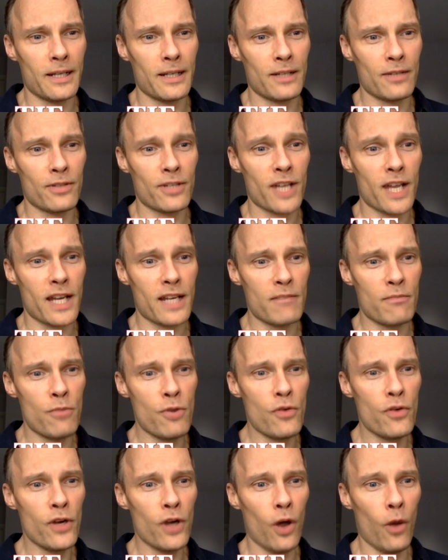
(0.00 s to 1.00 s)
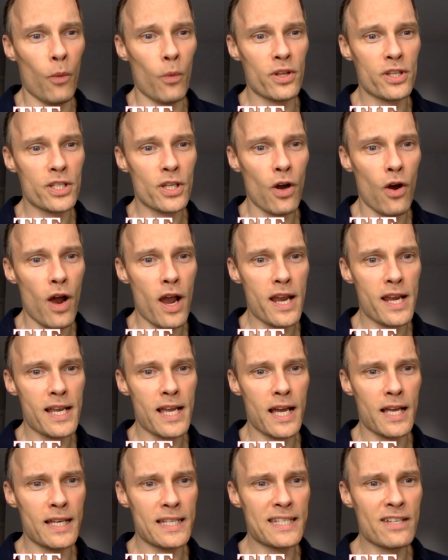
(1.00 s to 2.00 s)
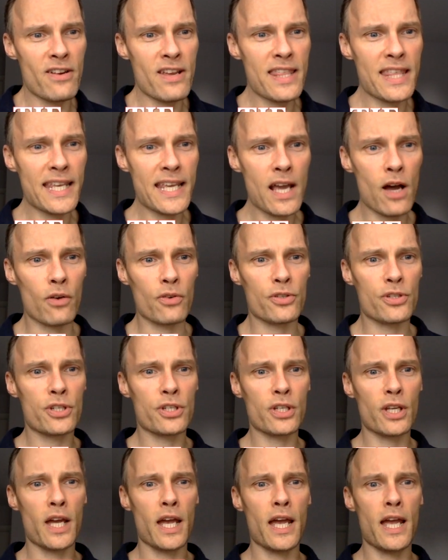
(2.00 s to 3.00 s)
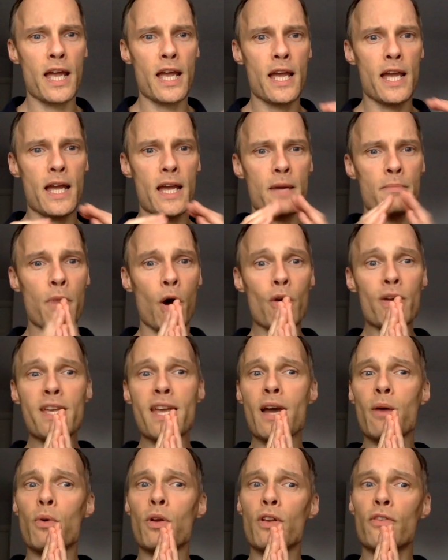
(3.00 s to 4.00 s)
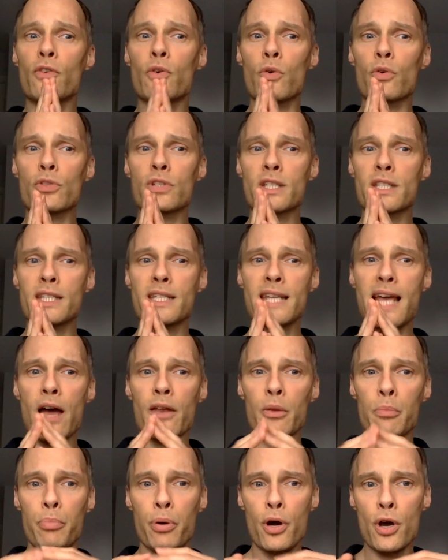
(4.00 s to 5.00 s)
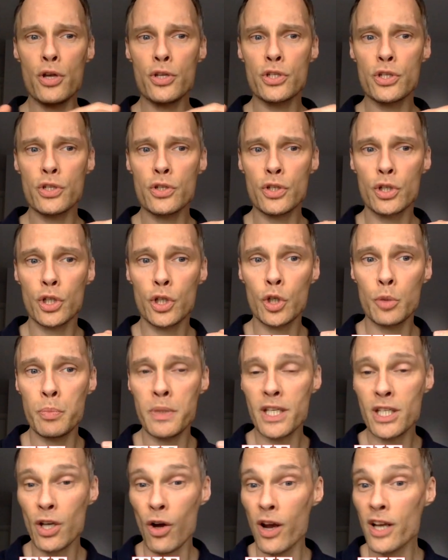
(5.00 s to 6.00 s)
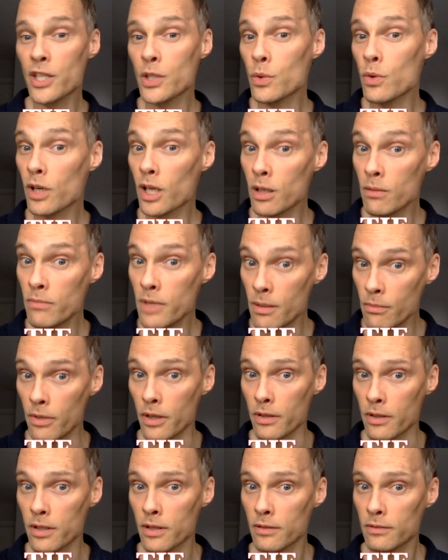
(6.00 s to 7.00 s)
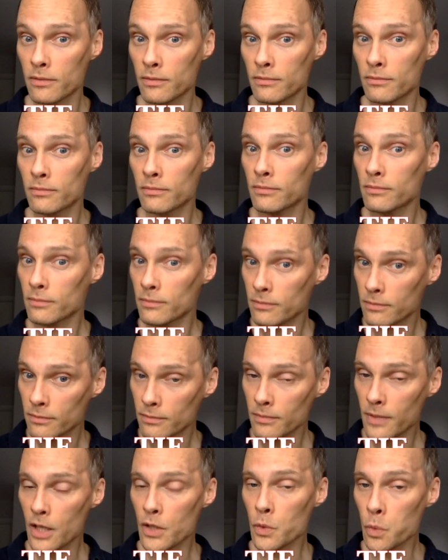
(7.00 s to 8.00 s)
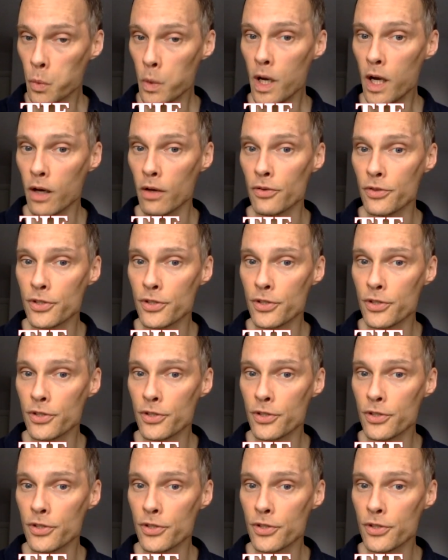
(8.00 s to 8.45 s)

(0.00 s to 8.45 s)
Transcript: Okay, moving on with tie. Is there anything else? Well, of course, as a noun, a person could be tied to a commitment as well.